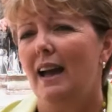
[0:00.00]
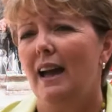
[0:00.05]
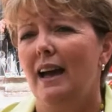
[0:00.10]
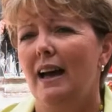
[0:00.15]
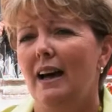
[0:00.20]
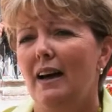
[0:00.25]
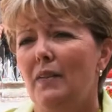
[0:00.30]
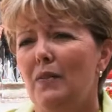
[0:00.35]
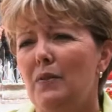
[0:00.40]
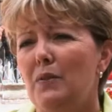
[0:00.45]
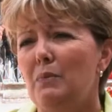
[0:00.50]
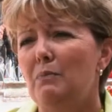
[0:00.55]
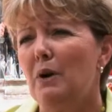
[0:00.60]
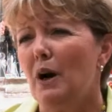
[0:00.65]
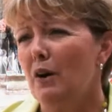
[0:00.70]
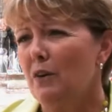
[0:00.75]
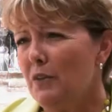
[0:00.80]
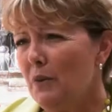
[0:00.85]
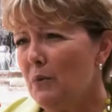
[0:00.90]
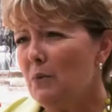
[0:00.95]
And the
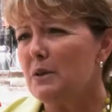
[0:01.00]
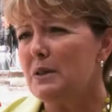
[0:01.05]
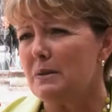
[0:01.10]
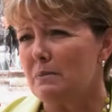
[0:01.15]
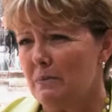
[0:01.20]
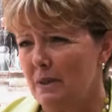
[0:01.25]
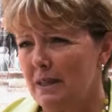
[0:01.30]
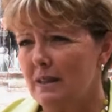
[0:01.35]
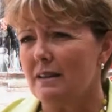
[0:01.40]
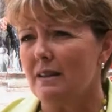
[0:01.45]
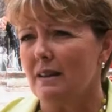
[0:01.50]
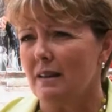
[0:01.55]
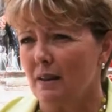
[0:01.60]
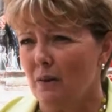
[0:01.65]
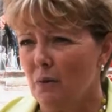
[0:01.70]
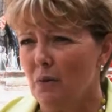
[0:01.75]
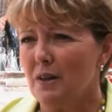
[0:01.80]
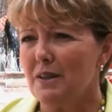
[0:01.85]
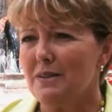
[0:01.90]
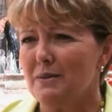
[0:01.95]
part that was
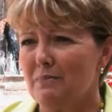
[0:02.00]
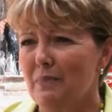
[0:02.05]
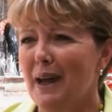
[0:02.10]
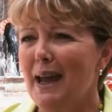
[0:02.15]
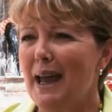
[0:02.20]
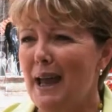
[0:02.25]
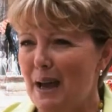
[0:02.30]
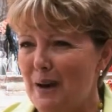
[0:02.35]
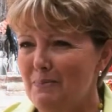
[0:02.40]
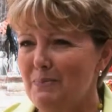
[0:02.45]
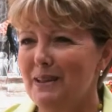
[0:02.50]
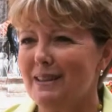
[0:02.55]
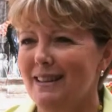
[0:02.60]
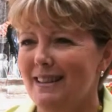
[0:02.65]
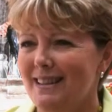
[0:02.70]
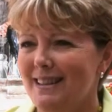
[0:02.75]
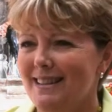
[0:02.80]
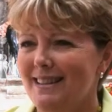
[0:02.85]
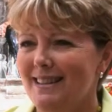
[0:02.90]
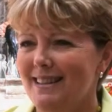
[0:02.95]
missing was my
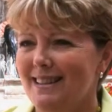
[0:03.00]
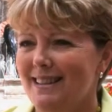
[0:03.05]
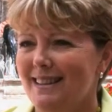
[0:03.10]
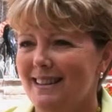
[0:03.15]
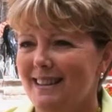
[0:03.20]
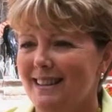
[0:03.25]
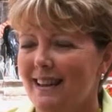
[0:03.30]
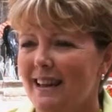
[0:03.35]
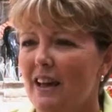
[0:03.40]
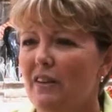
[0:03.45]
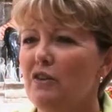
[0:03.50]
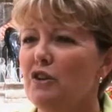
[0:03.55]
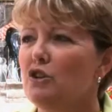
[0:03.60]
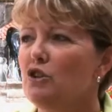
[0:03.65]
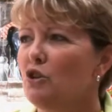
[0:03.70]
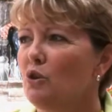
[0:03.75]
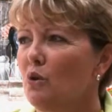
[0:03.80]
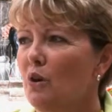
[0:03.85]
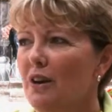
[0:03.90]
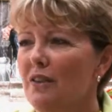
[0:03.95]
happiness and the
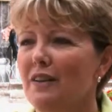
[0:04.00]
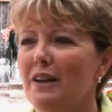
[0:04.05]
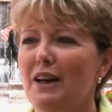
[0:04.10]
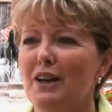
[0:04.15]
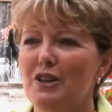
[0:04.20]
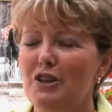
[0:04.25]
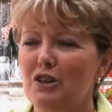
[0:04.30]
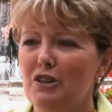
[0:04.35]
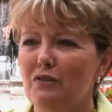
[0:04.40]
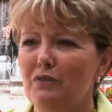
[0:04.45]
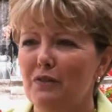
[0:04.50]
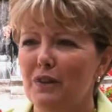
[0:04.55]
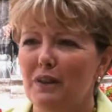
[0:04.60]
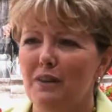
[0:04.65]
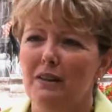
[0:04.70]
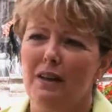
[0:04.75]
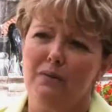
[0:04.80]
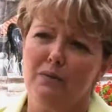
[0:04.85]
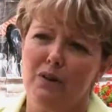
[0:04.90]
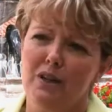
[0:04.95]
joy that I should
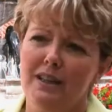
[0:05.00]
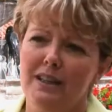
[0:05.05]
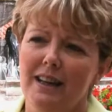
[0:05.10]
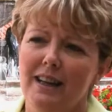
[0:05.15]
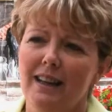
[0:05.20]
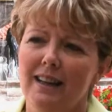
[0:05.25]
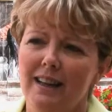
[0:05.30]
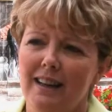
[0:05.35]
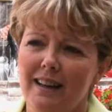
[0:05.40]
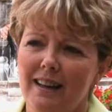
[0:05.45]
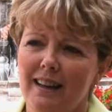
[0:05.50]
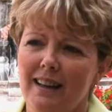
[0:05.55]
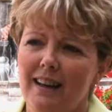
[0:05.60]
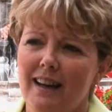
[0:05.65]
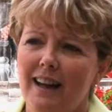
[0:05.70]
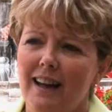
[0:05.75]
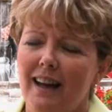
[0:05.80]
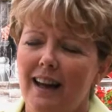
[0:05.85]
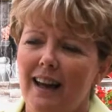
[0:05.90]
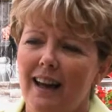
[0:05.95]
feel every day.
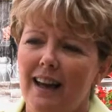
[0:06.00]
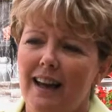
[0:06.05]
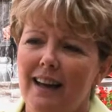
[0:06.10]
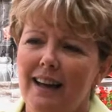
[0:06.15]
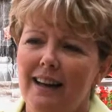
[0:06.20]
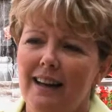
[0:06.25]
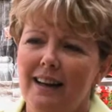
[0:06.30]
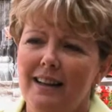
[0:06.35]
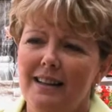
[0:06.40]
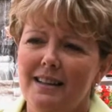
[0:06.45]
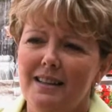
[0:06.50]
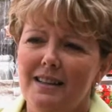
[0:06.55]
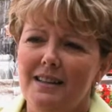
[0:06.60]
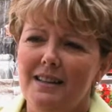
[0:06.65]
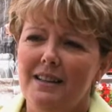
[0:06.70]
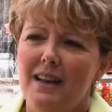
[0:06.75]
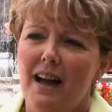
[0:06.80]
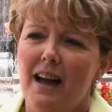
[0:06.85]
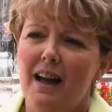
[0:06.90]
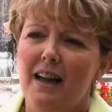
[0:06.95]
And
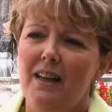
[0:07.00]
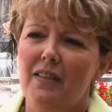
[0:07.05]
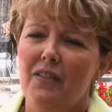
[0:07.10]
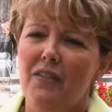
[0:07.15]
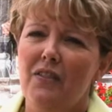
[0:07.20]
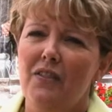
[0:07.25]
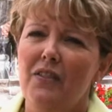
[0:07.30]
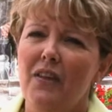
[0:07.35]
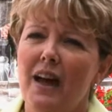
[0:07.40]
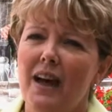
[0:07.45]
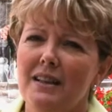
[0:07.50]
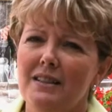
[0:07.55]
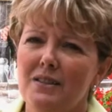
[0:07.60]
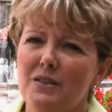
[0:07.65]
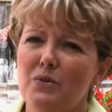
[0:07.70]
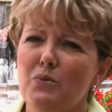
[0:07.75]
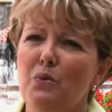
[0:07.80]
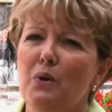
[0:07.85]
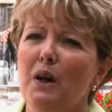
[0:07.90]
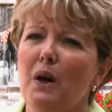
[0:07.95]

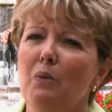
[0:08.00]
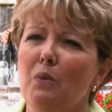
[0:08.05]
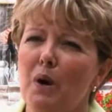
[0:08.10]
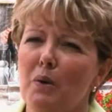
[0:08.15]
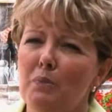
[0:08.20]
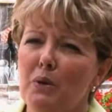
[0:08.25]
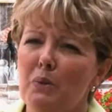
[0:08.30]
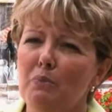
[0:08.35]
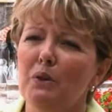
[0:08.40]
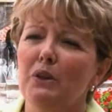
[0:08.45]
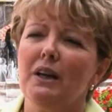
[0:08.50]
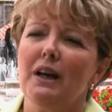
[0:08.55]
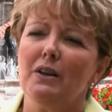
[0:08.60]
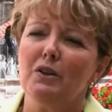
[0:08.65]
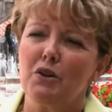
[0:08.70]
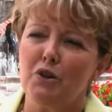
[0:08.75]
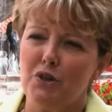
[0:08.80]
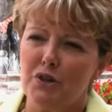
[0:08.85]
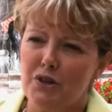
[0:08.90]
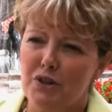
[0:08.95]
that's what I want people to
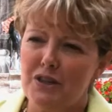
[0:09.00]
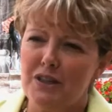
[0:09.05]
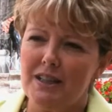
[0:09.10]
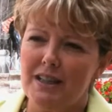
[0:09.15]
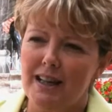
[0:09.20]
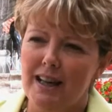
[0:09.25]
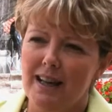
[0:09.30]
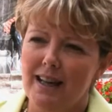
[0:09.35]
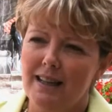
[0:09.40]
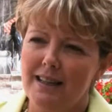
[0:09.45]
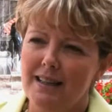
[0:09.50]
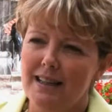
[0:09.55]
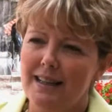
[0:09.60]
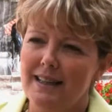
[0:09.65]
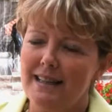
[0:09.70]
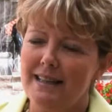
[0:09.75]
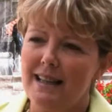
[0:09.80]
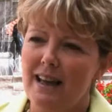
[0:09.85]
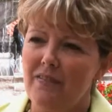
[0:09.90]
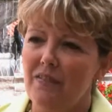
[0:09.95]
understand,
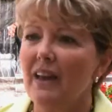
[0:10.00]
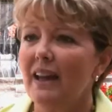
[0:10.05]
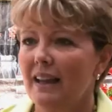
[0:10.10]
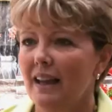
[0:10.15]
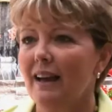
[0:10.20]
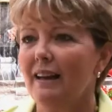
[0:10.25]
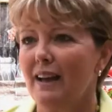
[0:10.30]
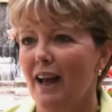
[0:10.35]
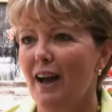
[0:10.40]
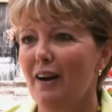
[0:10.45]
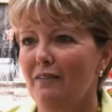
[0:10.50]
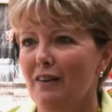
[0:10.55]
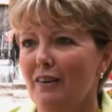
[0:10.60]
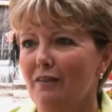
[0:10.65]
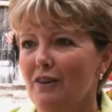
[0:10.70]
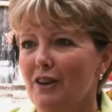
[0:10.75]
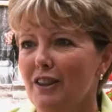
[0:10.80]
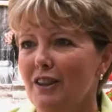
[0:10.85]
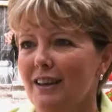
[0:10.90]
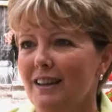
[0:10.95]
is that they can have
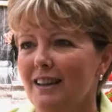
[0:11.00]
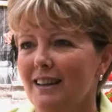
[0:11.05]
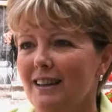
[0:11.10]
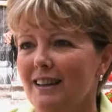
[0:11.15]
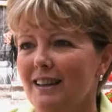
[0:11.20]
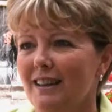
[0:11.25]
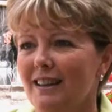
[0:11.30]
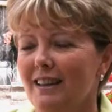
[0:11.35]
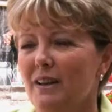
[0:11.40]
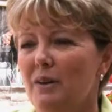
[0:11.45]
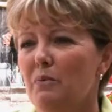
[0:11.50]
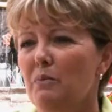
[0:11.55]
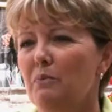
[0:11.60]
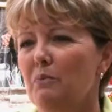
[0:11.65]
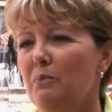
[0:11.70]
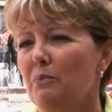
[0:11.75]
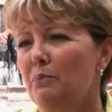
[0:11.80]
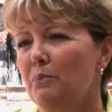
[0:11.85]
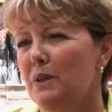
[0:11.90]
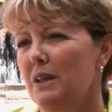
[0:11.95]
everything.
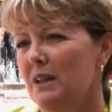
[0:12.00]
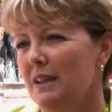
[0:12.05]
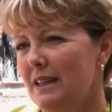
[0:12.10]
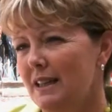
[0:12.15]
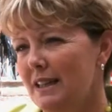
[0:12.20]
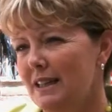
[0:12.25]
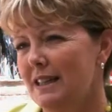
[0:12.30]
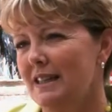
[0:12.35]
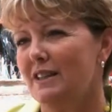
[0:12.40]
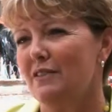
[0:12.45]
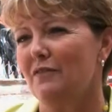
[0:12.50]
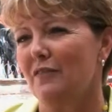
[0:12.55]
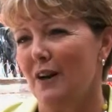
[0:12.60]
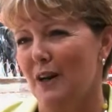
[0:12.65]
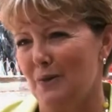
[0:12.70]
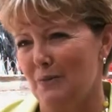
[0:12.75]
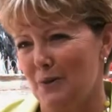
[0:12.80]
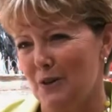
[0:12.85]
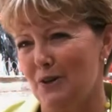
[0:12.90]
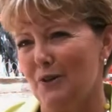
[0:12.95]
But you need to
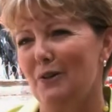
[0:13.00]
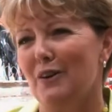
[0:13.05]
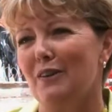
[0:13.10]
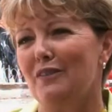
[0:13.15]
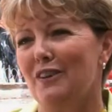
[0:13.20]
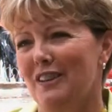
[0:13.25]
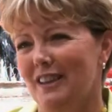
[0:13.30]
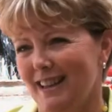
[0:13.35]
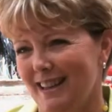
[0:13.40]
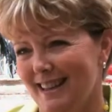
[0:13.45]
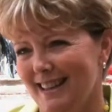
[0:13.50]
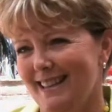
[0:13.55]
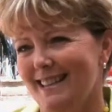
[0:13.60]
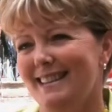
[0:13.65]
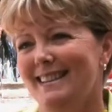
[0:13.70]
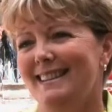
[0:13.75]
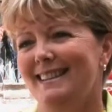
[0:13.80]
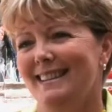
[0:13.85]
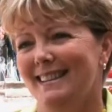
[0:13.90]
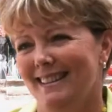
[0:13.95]
define what your everything is.